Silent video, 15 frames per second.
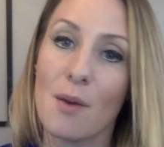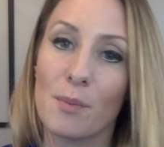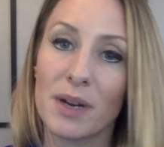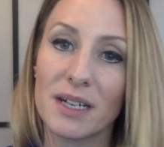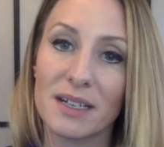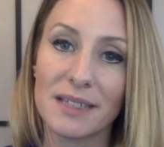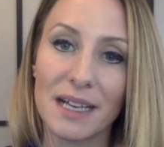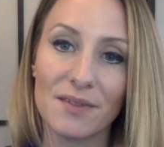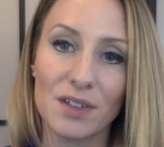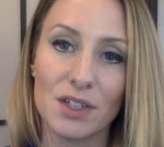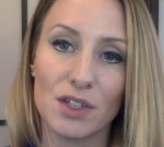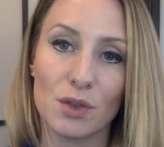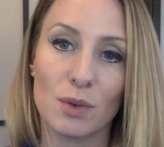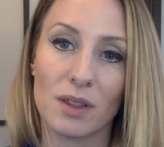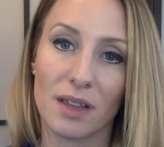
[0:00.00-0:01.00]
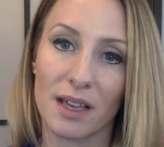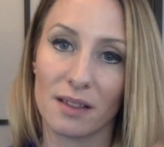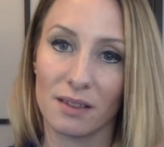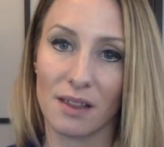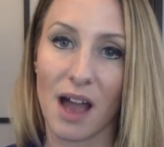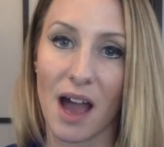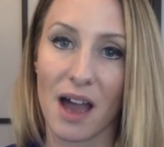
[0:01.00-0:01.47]
But it does have to do with like
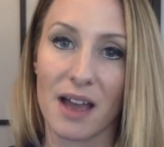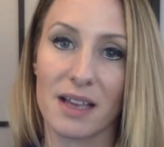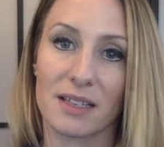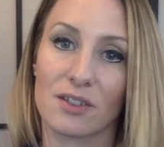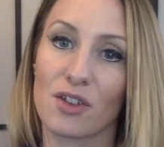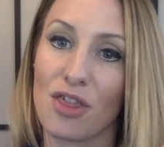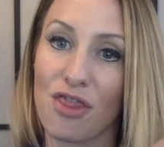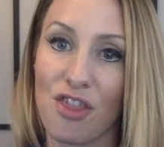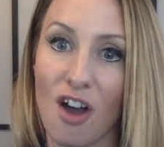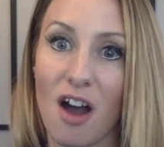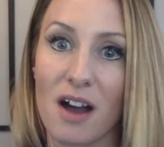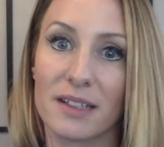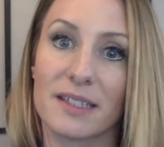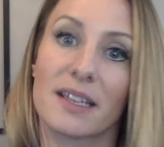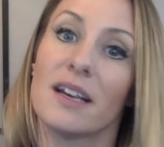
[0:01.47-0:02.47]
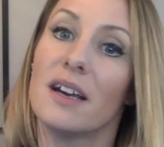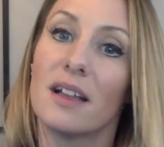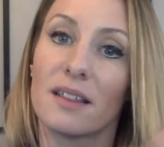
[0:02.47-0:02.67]
lies or thoughts,